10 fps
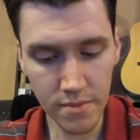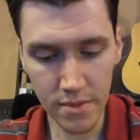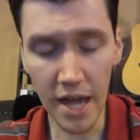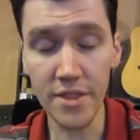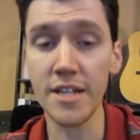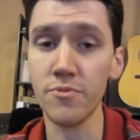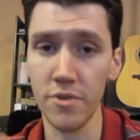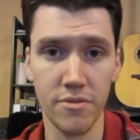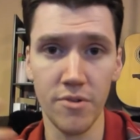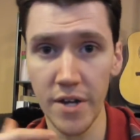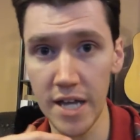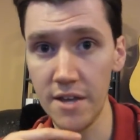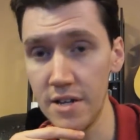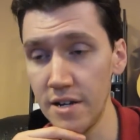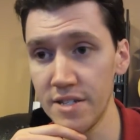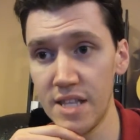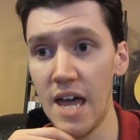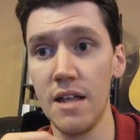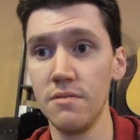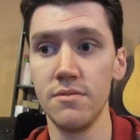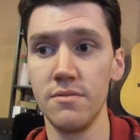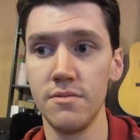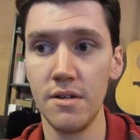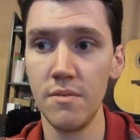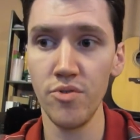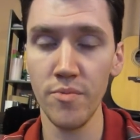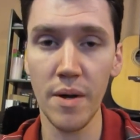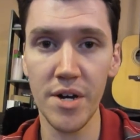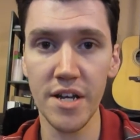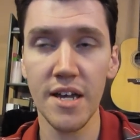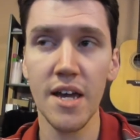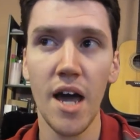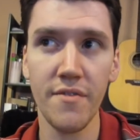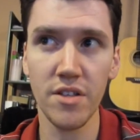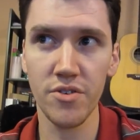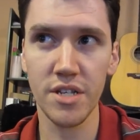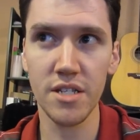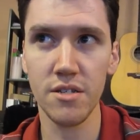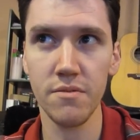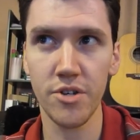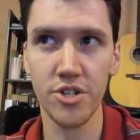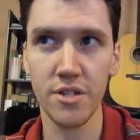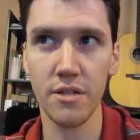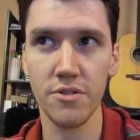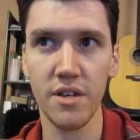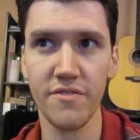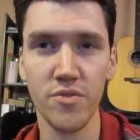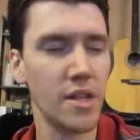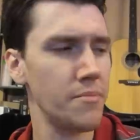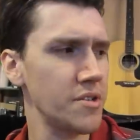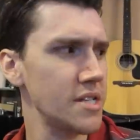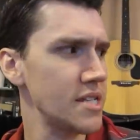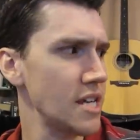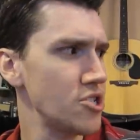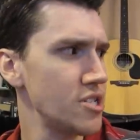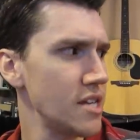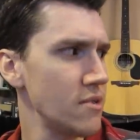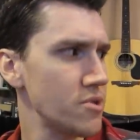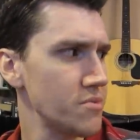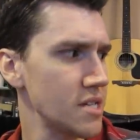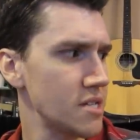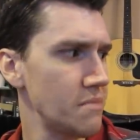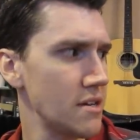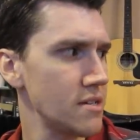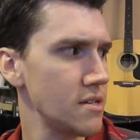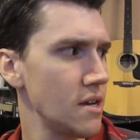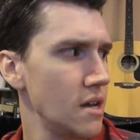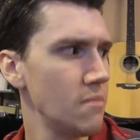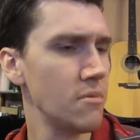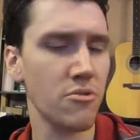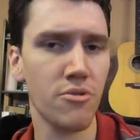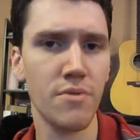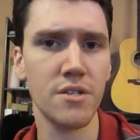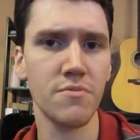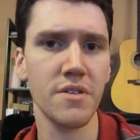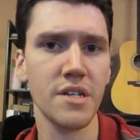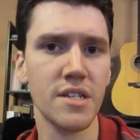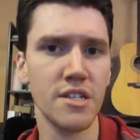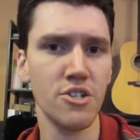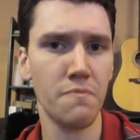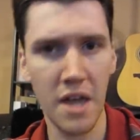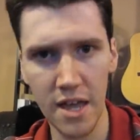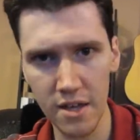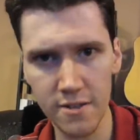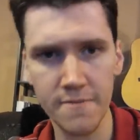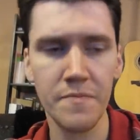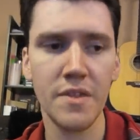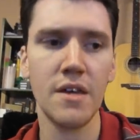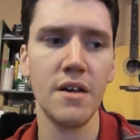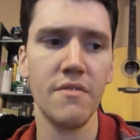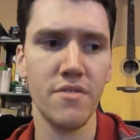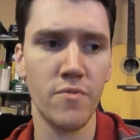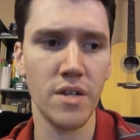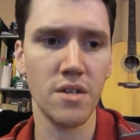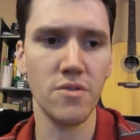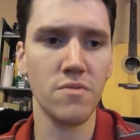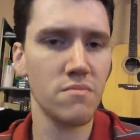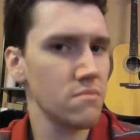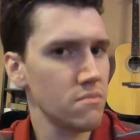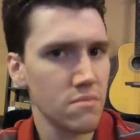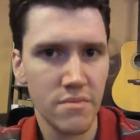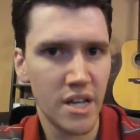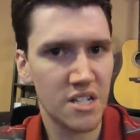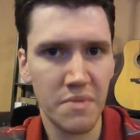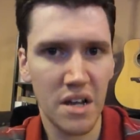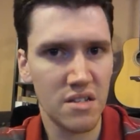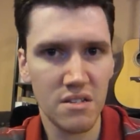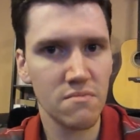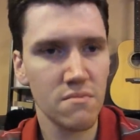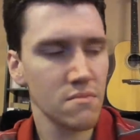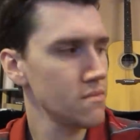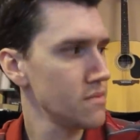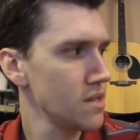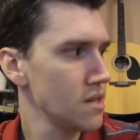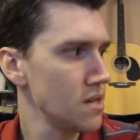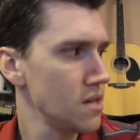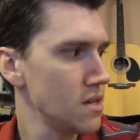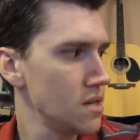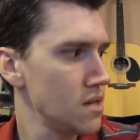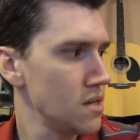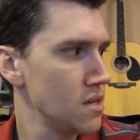yeah, that's worth throwing out there, because that blew my mind. I haven't looked into much of the other stuff. Twilight Princess HD, which was expected. Mother 3 is released in Japan for Wii U. There's going to be a Twilight Princess amiibo.